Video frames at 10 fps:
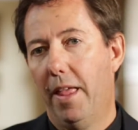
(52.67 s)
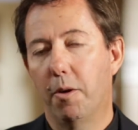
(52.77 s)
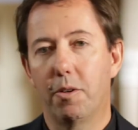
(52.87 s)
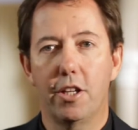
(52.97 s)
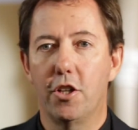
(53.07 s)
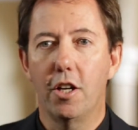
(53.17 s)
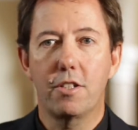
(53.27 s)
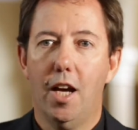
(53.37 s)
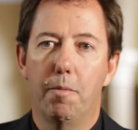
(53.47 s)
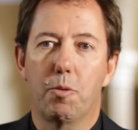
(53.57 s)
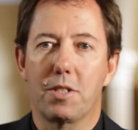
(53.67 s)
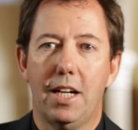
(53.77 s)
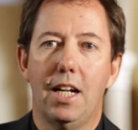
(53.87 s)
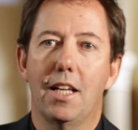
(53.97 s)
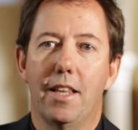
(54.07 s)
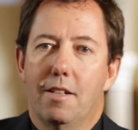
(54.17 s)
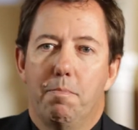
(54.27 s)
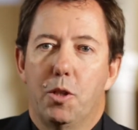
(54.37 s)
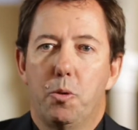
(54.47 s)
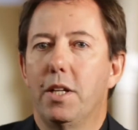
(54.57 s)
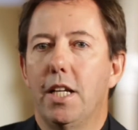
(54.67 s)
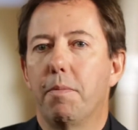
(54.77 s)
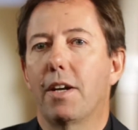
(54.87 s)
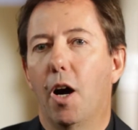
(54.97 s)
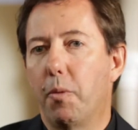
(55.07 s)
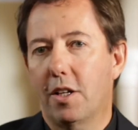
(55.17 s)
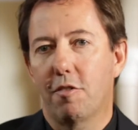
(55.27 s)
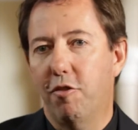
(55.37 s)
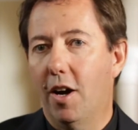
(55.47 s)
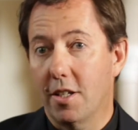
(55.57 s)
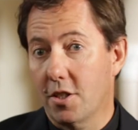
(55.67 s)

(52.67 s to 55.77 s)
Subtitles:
And within no time, it was clear that between him and I, we could find a